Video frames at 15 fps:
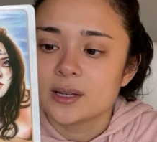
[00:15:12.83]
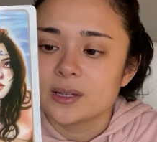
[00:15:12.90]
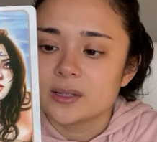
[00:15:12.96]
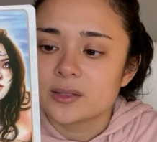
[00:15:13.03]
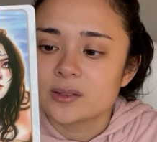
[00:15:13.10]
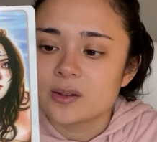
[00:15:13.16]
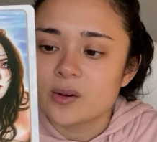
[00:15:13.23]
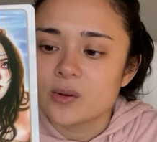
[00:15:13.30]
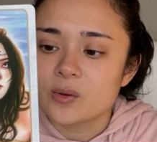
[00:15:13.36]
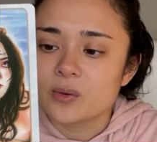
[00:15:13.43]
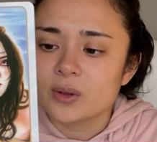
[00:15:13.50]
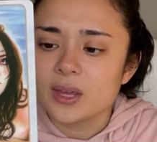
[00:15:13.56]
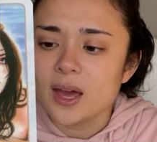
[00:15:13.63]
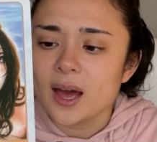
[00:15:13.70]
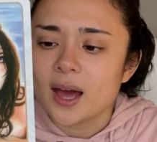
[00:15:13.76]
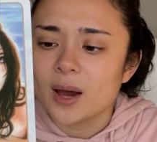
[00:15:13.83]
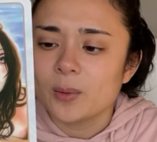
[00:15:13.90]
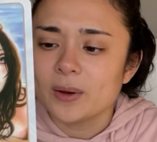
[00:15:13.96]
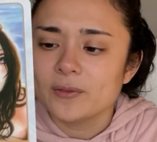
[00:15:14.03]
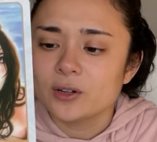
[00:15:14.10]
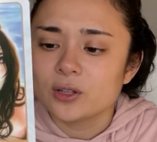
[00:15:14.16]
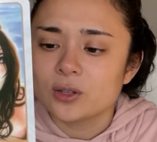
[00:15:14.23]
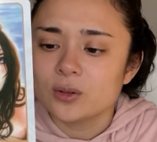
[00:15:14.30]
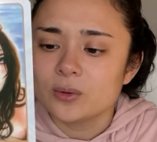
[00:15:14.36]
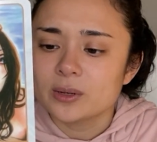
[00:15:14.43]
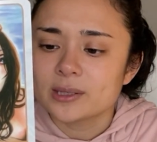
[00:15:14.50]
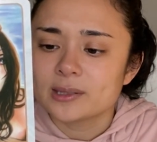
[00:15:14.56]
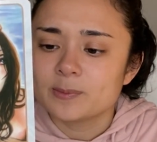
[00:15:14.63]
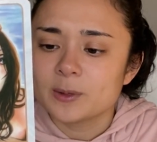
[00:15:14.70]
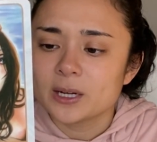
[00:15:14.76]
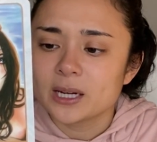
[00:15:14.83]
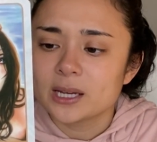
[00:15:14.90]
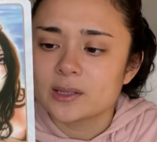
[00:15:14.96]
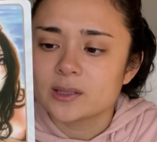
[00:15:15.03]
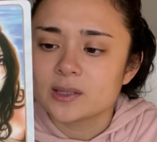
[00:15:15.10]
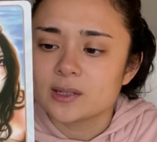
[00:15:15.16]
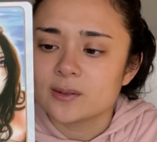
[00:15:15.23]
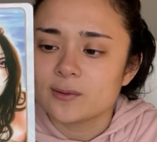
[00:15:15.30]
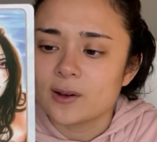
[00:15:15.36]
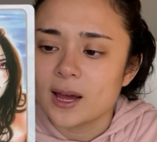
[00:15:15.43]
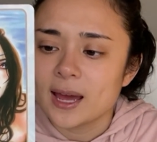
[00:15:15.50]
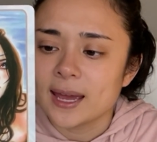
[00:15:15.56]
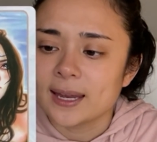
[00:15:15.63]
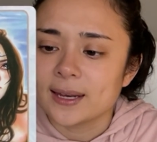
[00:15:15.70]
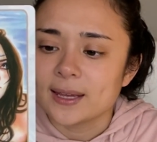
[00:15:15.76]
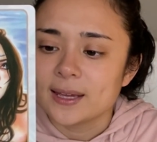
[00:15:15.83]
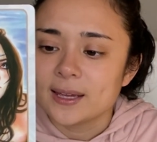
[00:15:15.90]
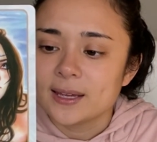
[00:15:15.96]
So yeah, however you experience the divine